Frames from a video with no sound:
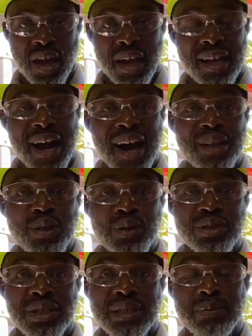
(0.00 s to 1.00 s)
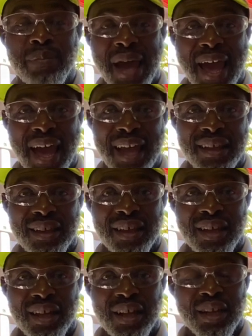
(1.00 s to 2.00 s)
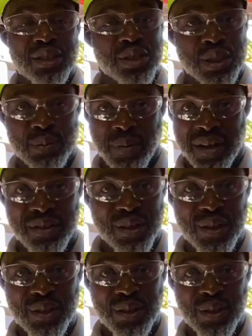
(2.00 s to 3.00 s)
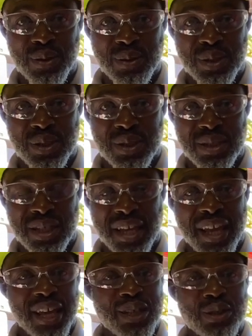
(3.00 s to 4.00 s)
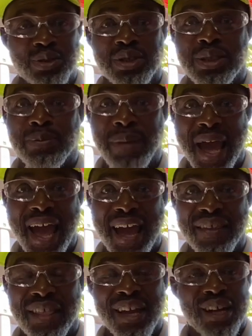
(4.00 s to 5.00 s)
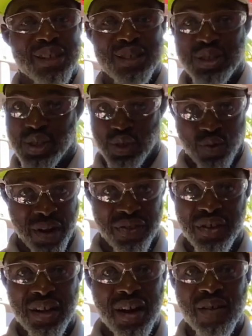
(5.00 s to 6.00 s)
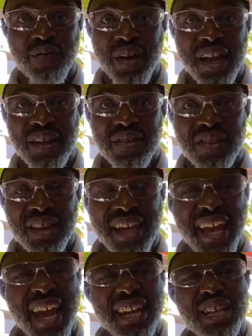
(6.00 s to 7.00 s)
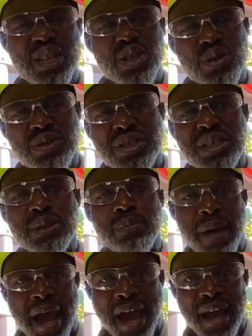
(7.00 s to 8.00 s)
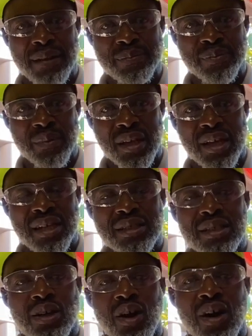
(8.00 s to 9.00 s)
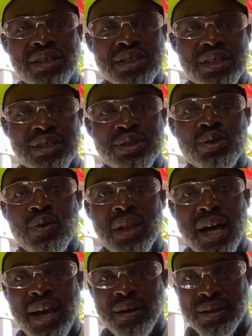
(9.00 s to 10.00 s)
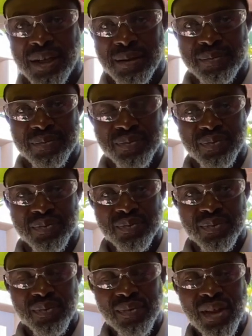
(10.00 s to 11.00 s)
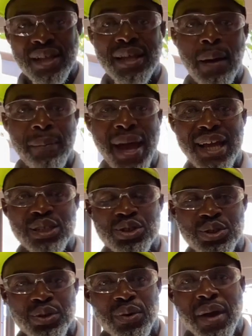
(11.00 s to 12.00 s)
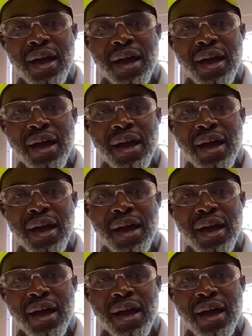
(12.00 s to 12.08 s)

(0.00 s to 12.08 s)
God uses bad to spread the good news. He uses bad to strengthen our faith. And he uses bad to cause us to rely on him. Now back to